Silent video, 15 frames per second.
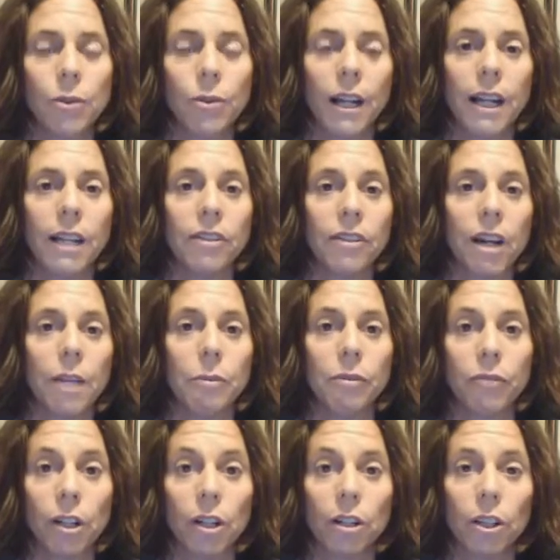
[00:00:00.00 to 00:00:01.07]
type of
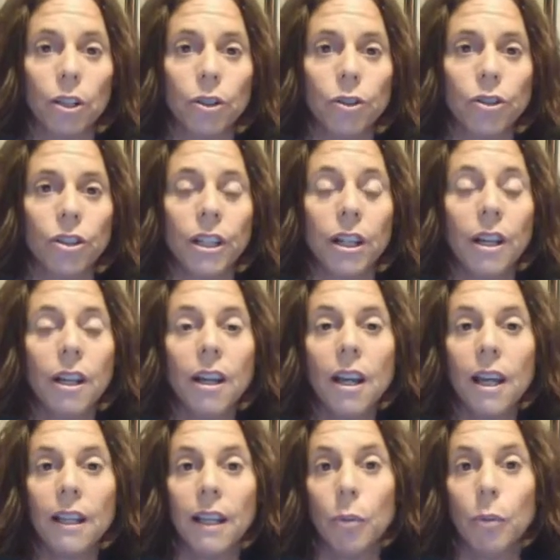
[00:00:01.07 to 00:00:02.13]
conclusion
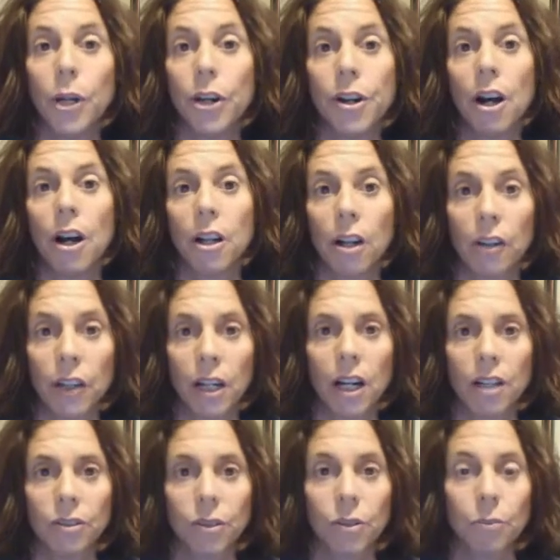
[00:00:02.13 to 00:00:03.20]
that we are not on the
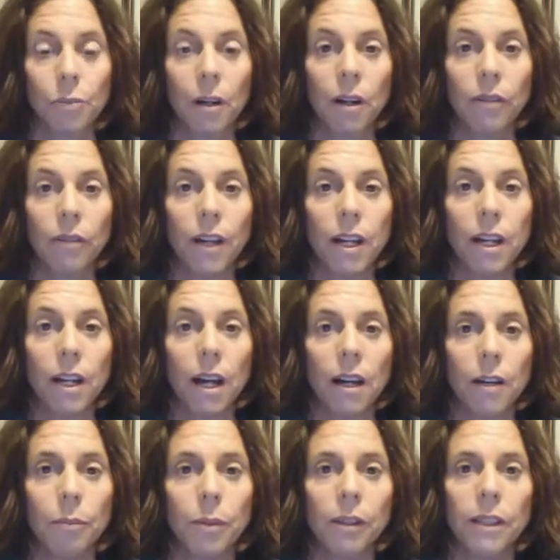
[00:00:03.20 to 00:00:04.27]
cusp of
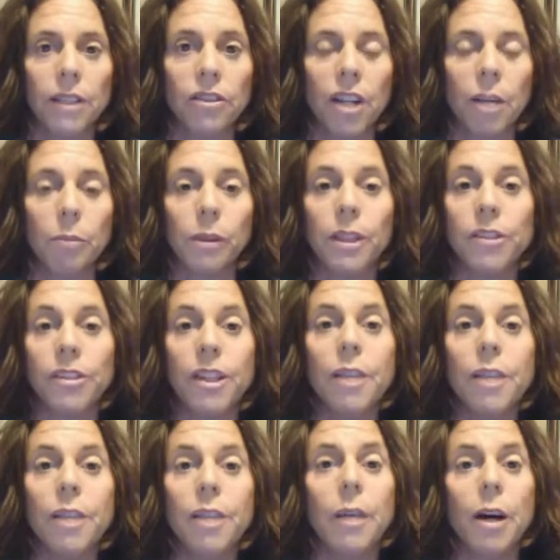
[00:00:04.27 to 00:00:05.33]
a police state, please
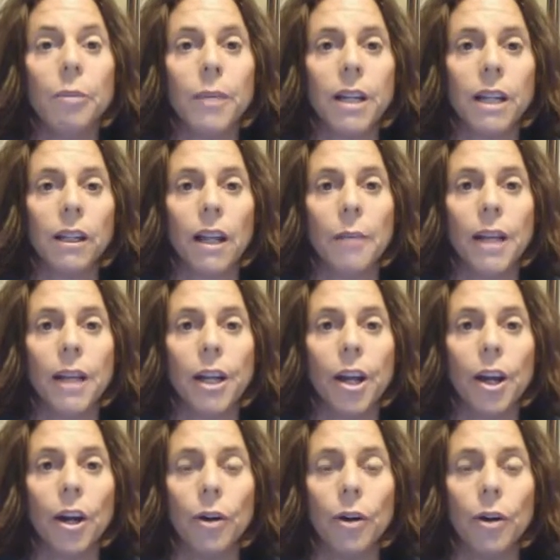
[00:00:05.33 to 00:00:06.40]
email me and let me
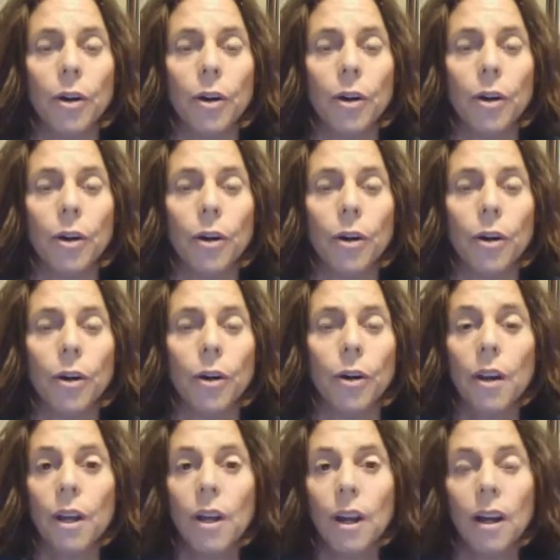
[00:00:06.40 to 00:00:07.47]
know,
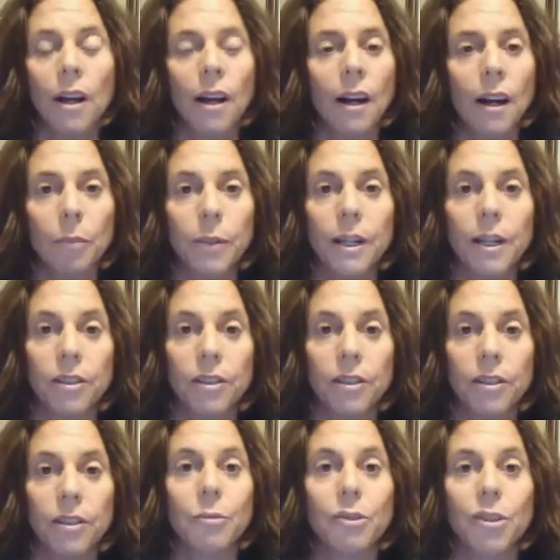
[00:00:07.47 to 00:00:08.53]
because it
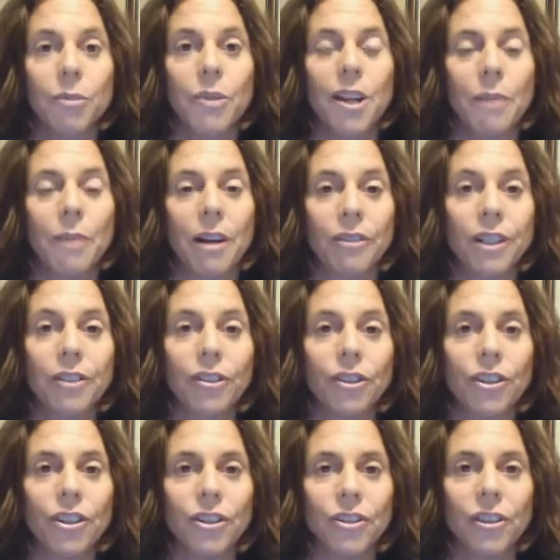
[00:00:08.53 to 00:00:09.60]
seems to me in my
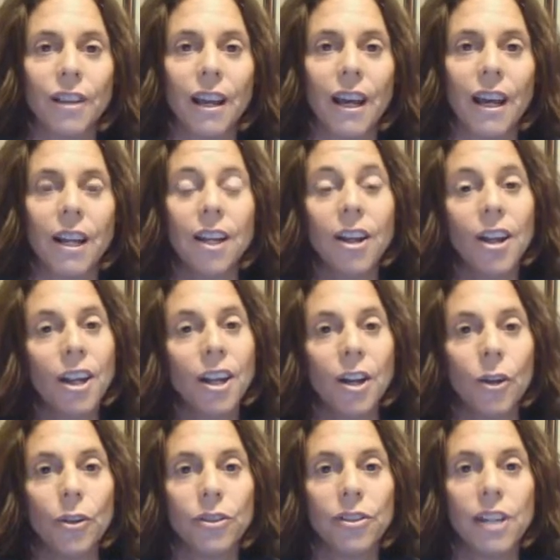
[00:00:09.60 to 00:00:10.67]
research that
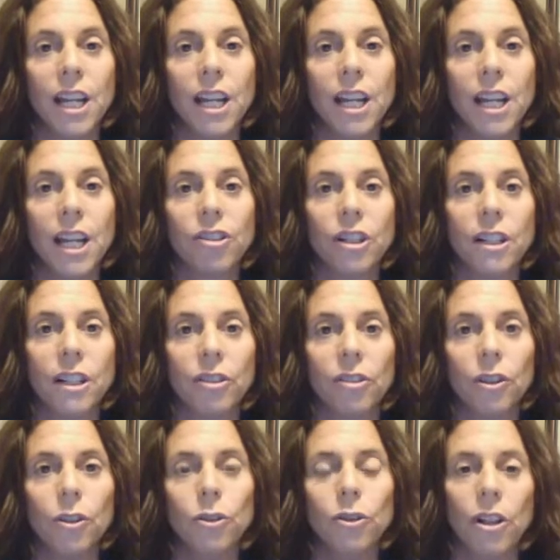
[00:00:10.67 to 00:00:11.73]
this nation is
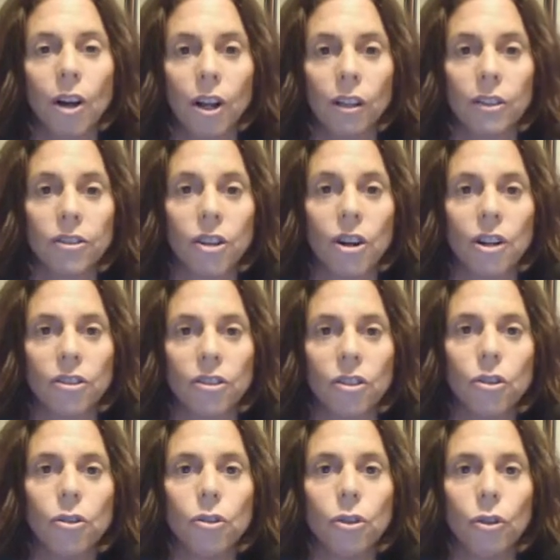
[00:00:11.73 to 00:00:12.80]
losing all its
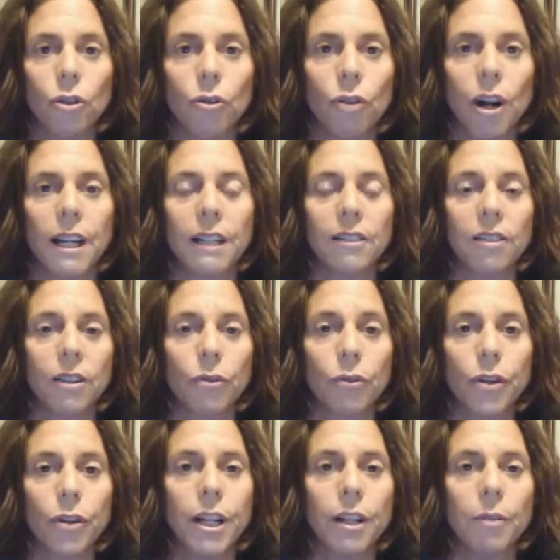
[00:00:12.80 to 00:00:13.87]
constitutional rights and
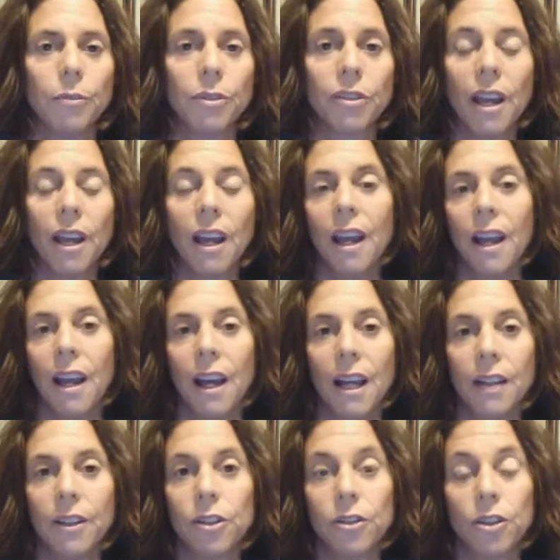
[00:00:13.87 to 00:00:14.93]
freedoms,
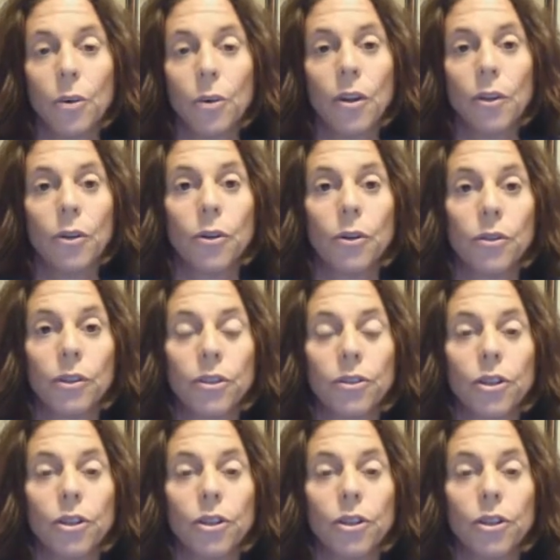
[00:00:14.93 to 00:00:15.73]
and there's no other